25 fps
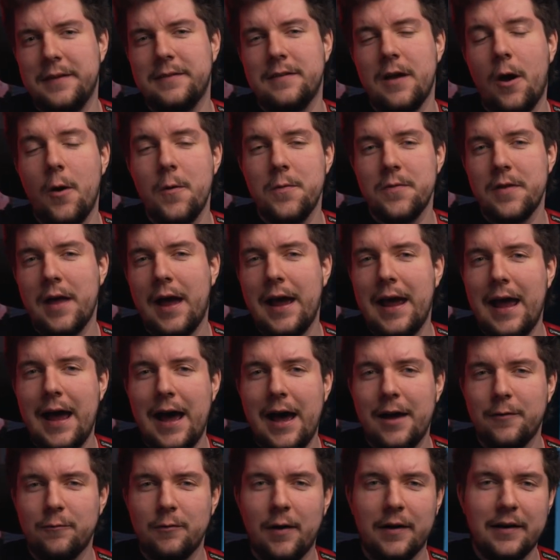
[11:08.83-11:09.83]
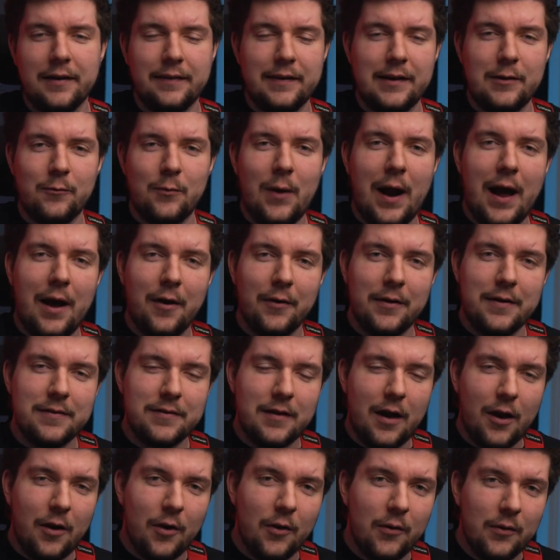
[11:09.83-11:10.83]
tones that I had running the Rat on its
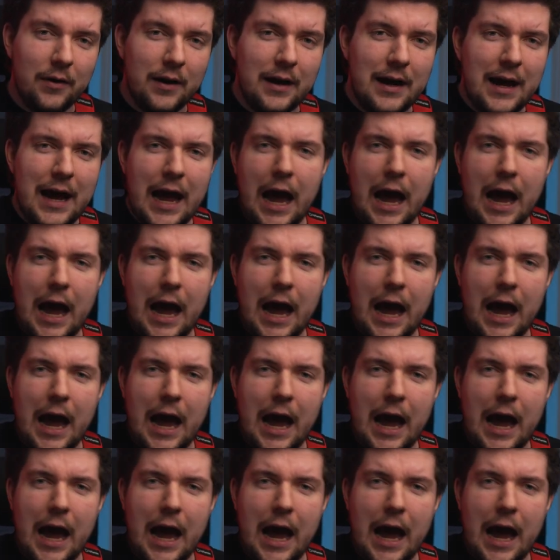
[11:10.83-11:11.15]
own,